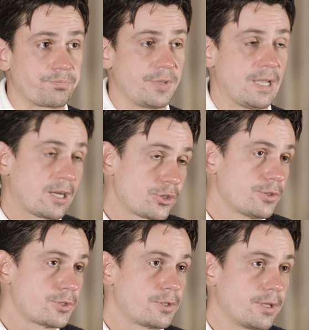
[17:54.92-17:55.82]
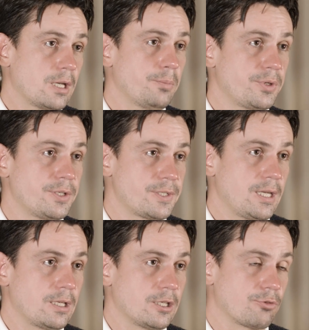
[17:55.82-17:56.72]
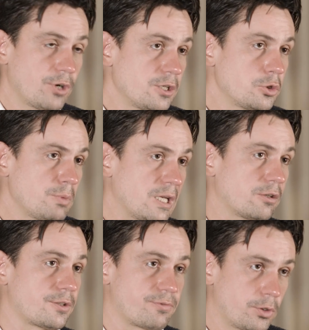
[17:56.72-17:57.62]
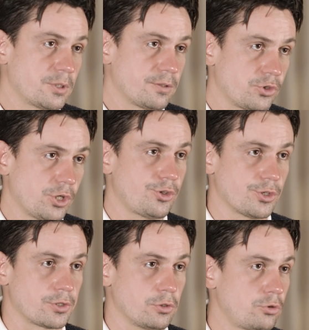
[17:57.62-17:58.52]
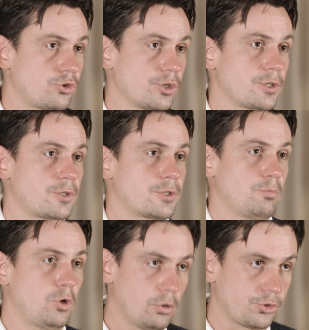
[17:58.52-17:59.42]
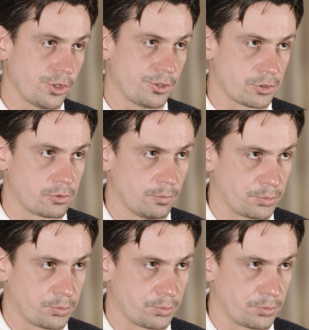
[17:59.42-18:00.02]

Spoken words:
The actions the company is taking is ready to make transformative changes, not just small changes to a